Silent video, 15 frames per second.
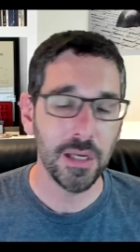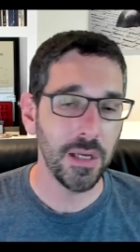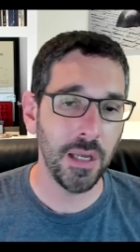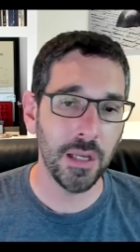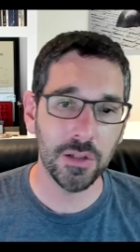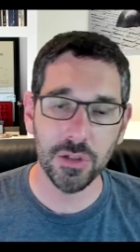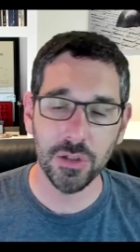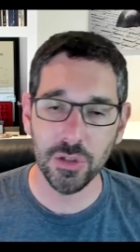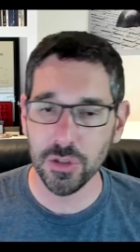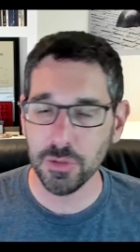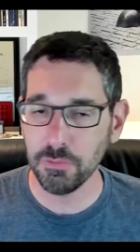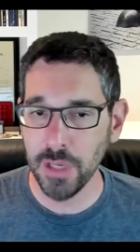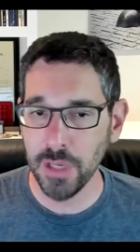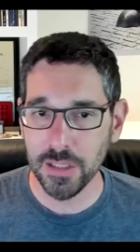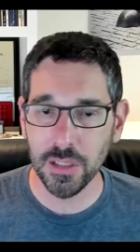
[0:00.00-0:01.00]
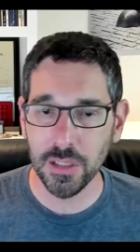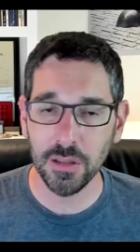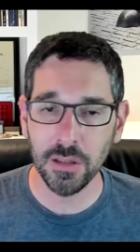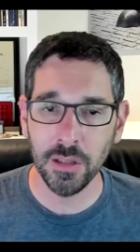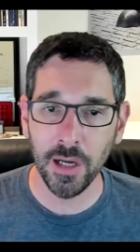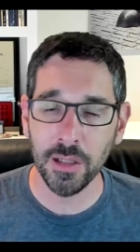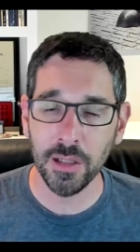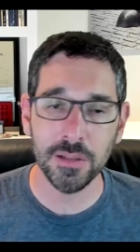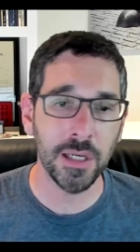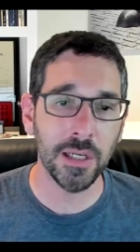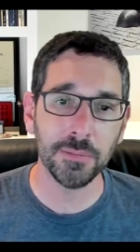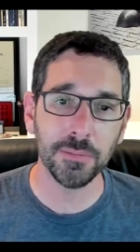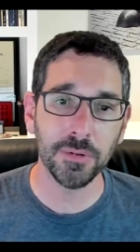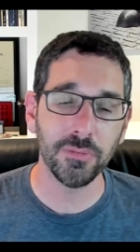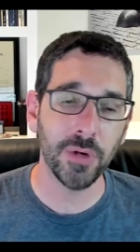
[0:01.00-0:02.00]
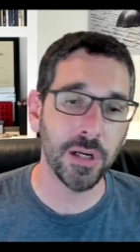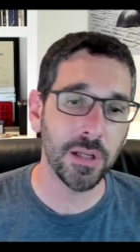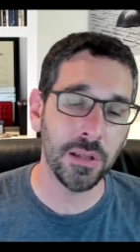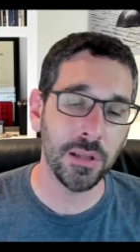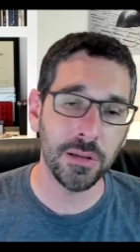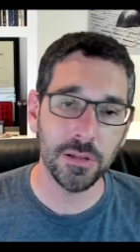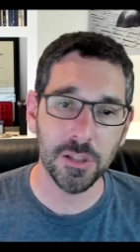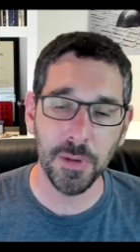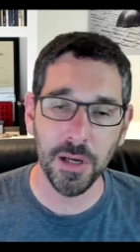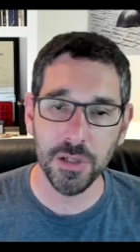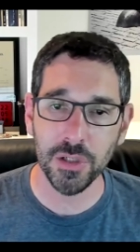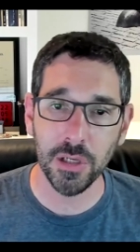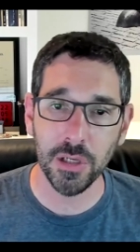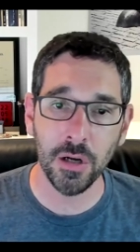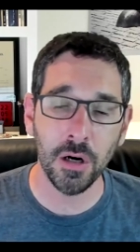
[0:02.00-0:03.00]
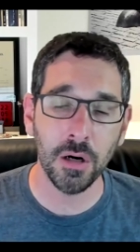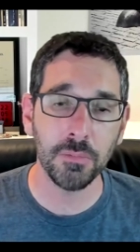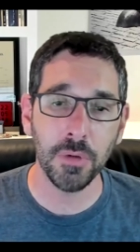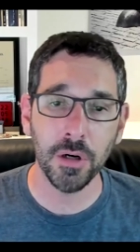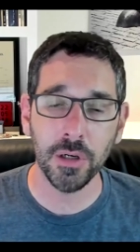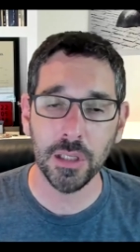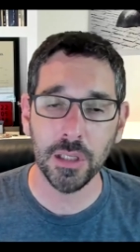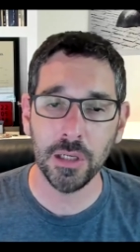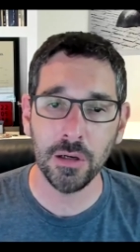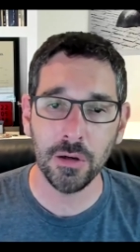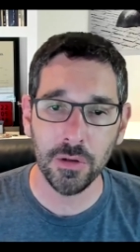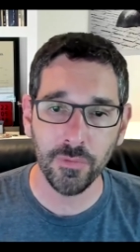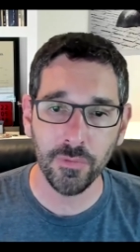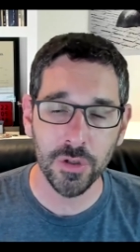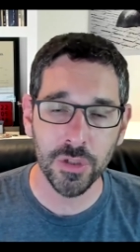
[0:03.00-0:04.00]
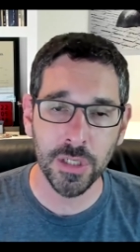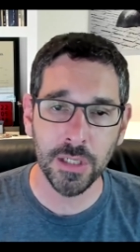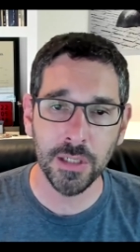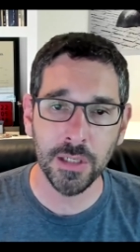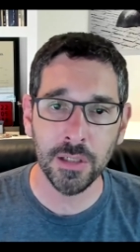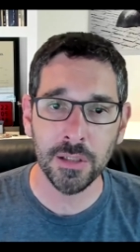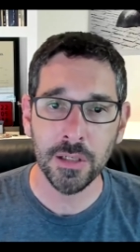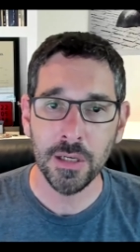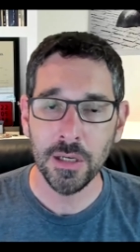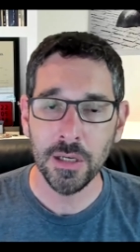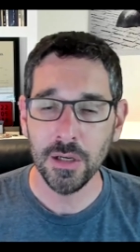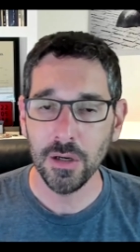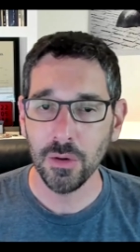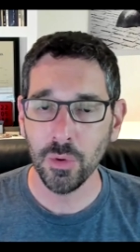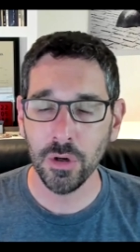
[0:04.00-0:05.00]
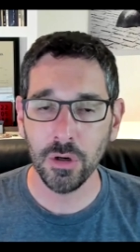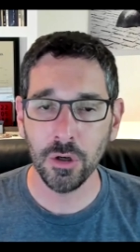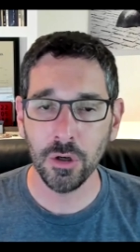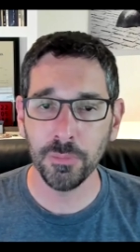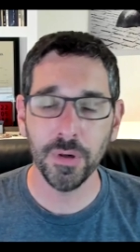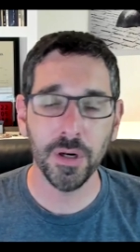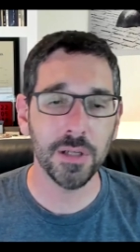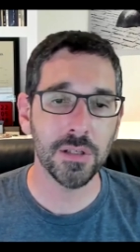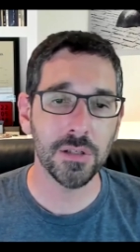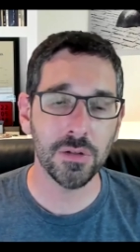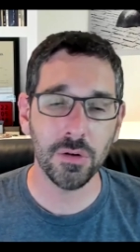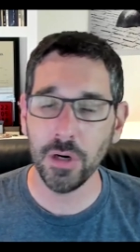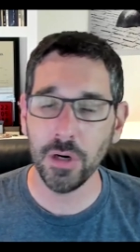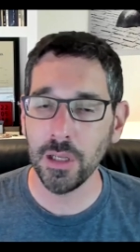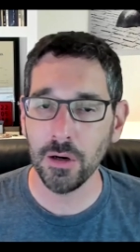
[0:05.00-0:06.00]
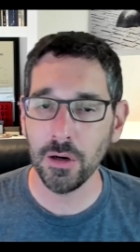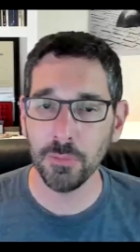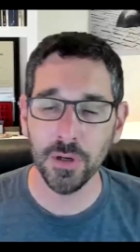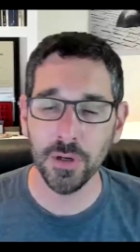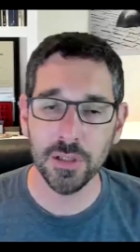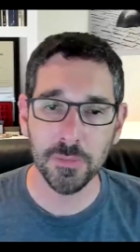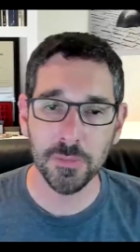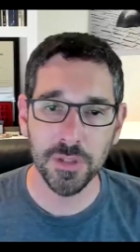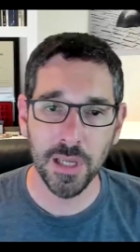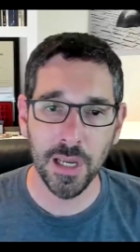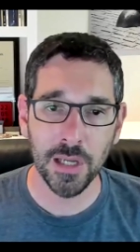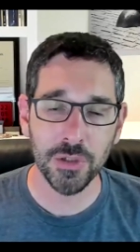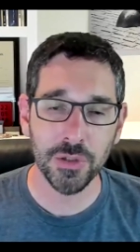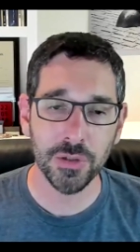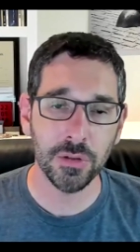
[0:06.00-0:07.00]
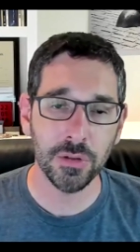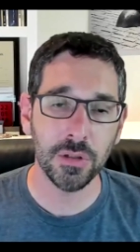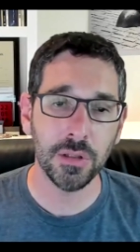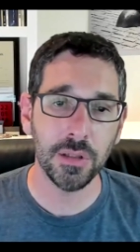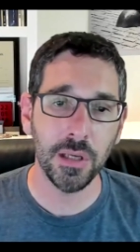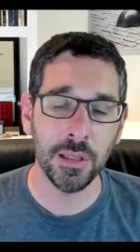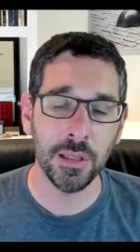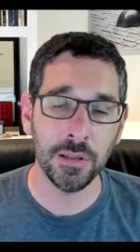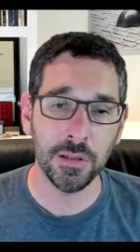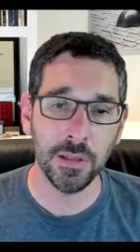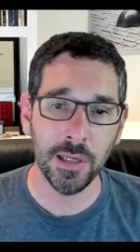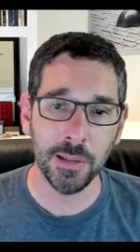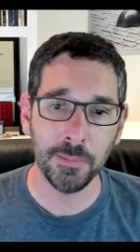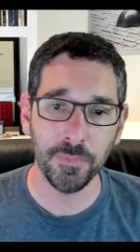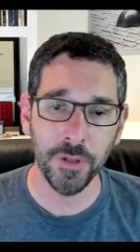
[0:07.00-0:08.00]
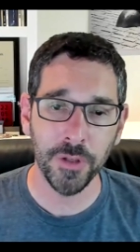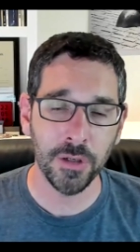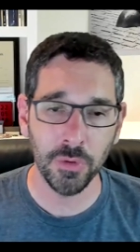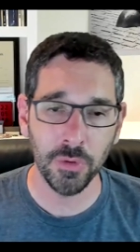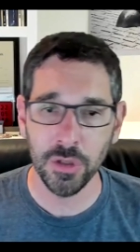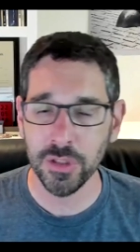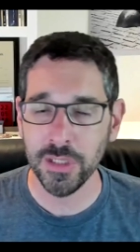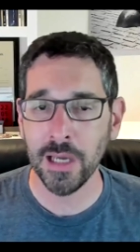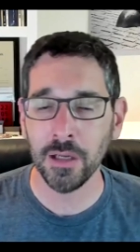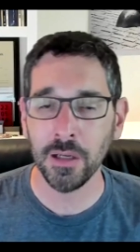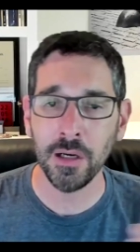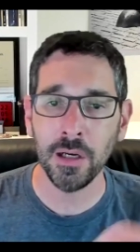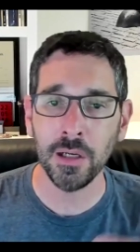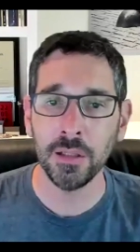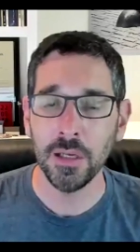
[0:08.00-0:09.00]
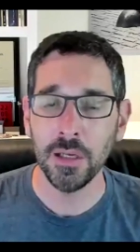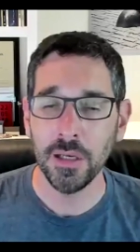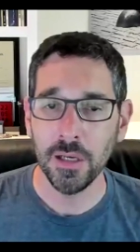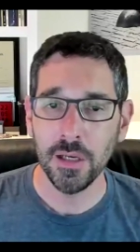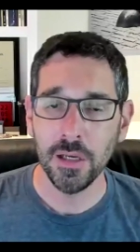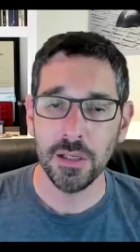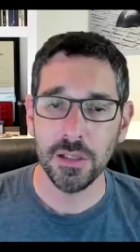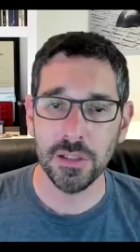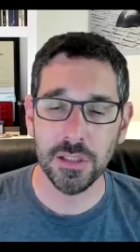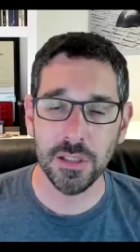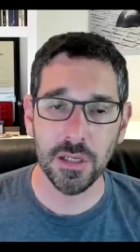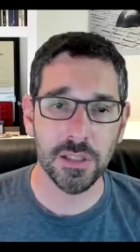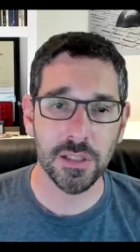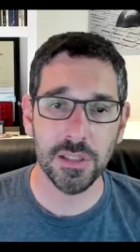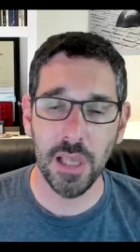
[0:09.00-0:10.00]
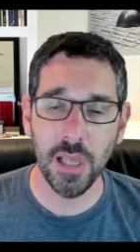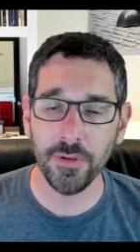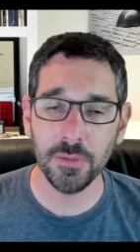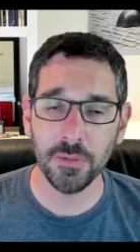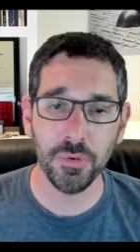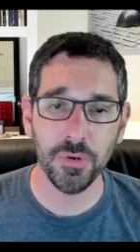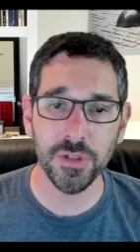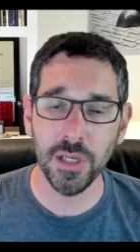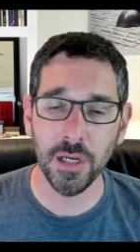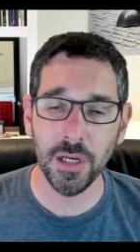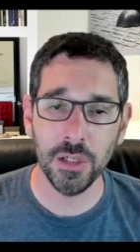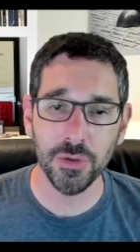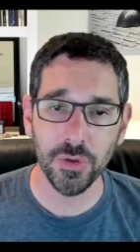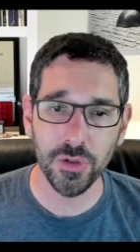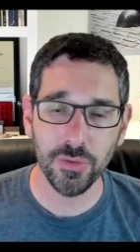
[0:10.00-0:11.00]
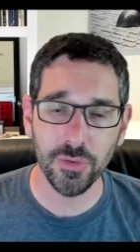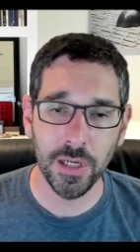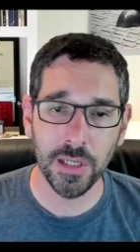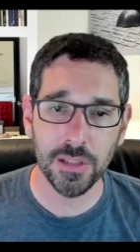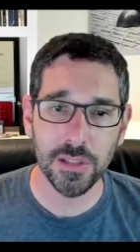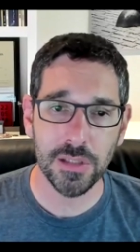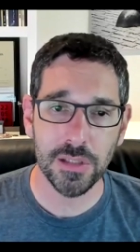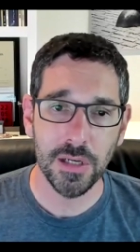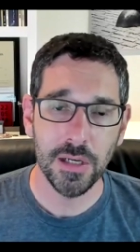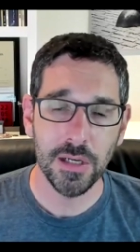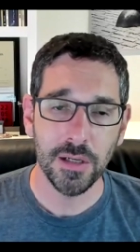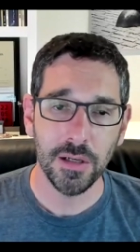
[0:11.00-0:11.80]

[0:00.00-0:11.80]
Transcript: it just makes it non-tenable, right? And especially in our market here in Virginia, where home prices already are pretty substantial, and when you tack on 6-7% interest rates,